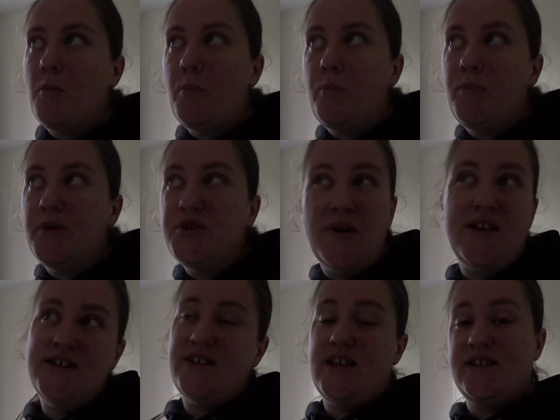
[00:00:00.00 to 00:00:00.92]

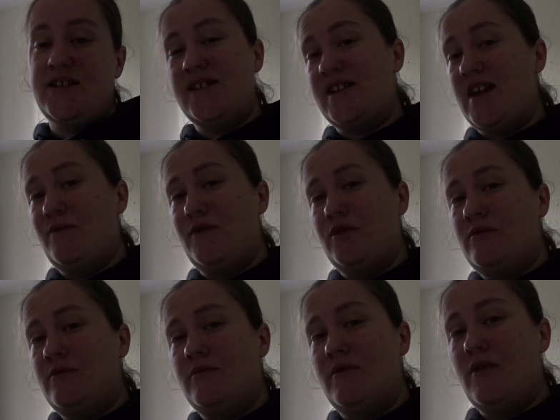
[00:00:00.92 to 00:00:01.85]
Between 6 and 7.
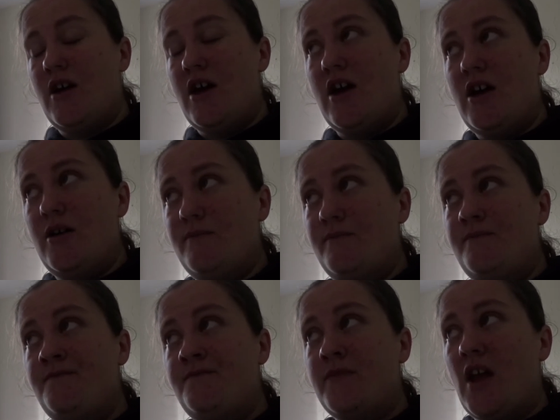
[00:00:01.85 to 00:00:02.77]
I
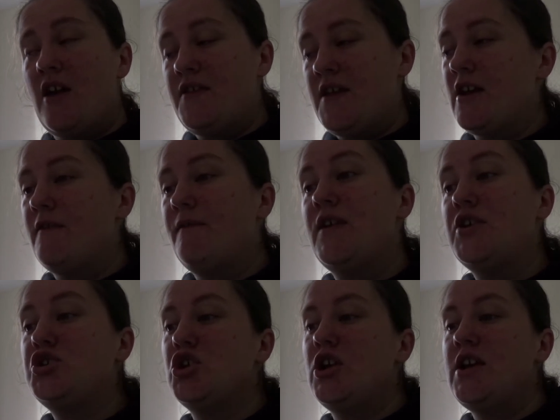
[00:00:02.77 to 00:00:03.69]
think
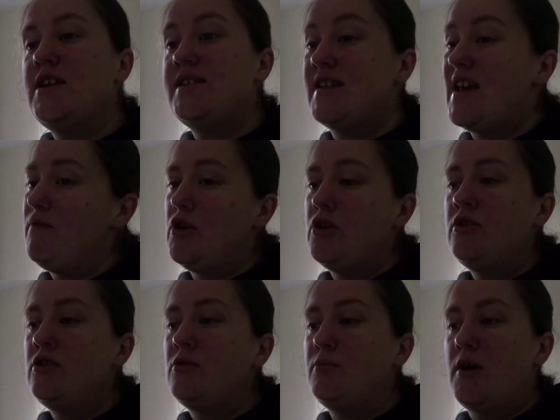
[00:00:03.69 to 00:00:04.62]
officially 7,
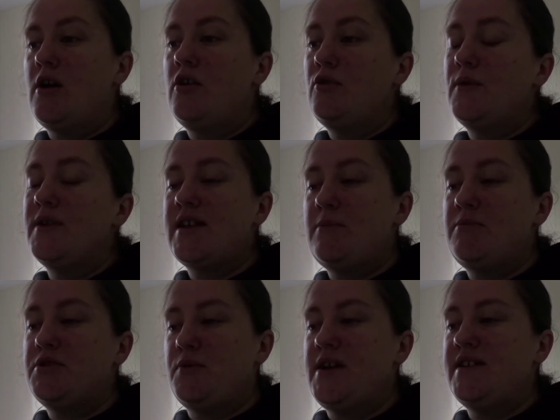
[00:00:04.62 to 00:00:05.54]
but I always say
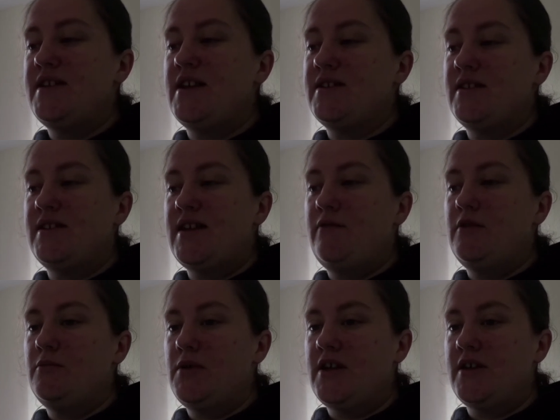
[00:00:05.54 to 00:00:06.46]
between 6 and 7
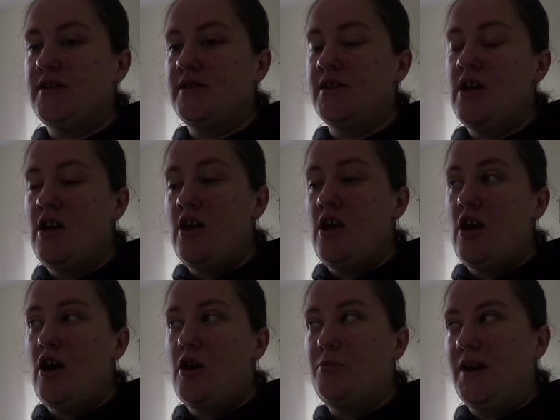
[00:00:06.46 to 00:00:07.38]
because
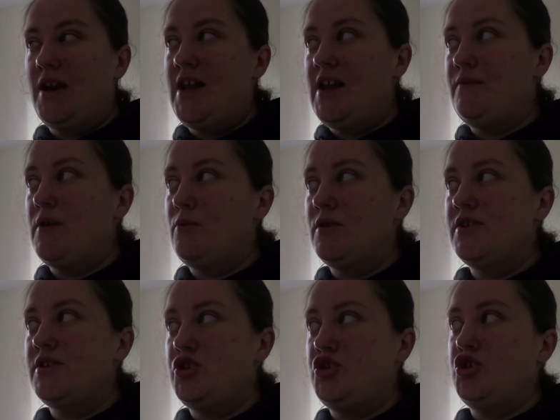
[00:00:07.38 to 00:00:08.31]
I believe it
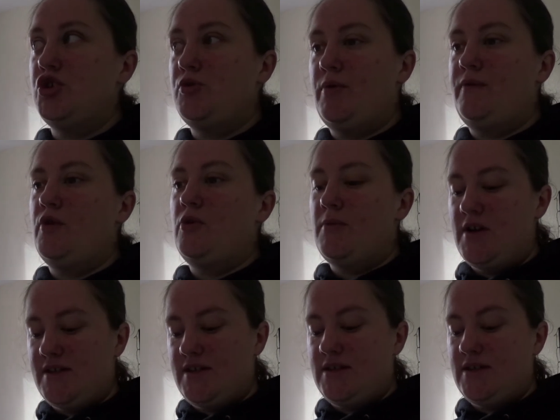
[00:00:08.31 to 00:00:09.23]
was just before my
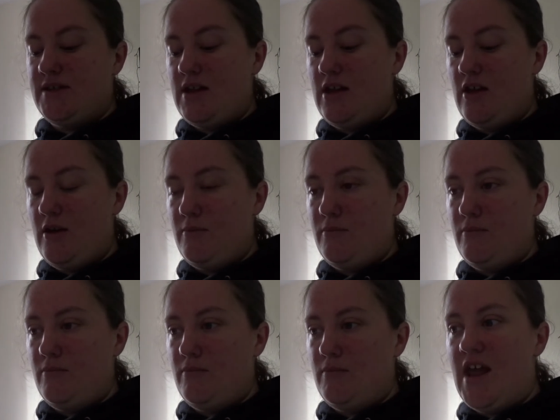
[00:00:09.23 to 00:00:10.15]

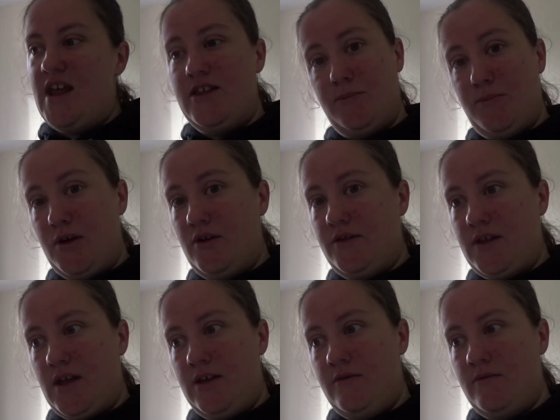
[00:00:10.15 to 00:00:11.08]
8th
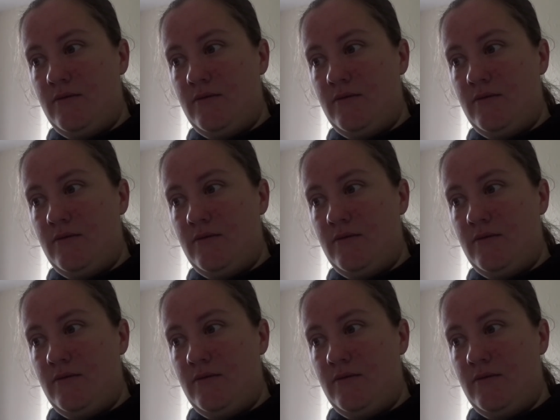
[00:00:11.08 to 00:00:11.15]
birthday,